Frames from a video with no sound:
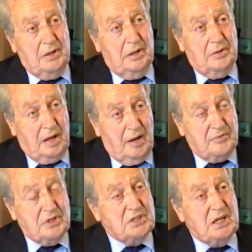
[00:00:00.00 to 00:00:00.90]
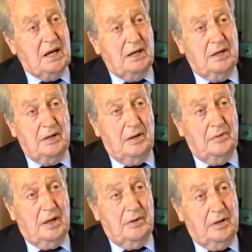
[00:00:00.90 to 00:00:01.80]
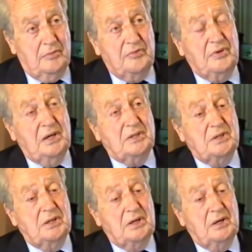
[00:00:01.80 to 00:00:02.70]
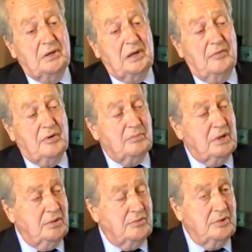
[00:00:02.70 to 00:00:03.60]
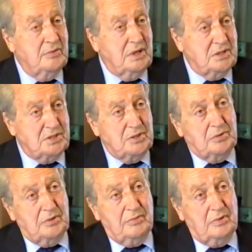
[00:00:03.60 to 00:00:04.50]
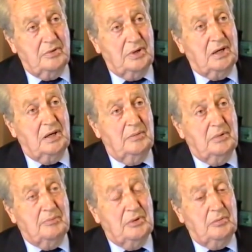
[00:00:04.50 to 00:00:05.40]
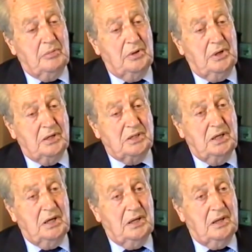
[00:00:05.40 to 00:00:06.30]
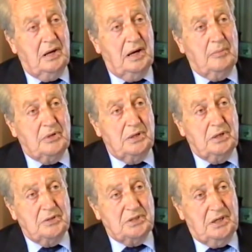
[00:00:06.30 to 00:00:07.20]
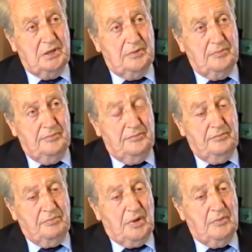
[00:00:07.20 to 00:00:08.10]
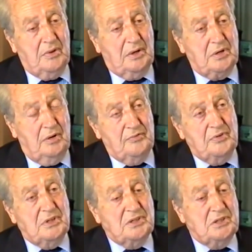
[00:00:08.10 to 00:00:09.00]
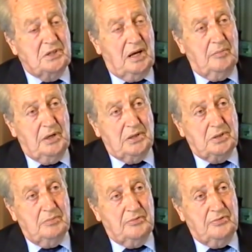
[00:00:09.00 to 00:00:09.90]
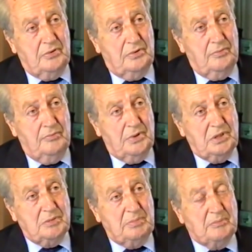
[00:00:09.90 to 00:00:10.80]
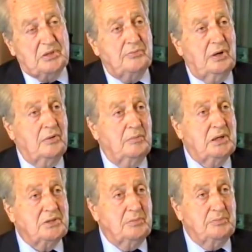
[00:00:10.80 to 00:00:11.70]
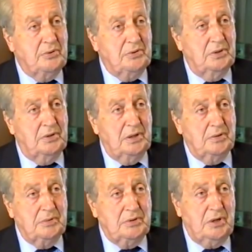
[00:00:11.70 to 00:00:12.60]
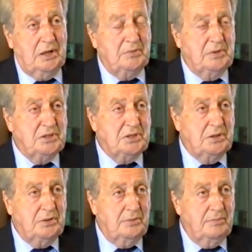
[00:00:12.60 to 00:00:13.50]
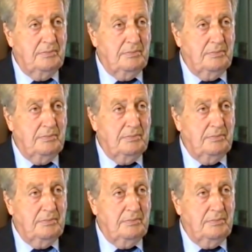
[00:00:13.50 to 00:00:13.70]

and they have to stand on their own feet, and having been through this sort of curriculum at Milbourne Lodge, they're able to do so with that confidence that I'd mentioned before, which is perhaps one of the most important things we try to instill.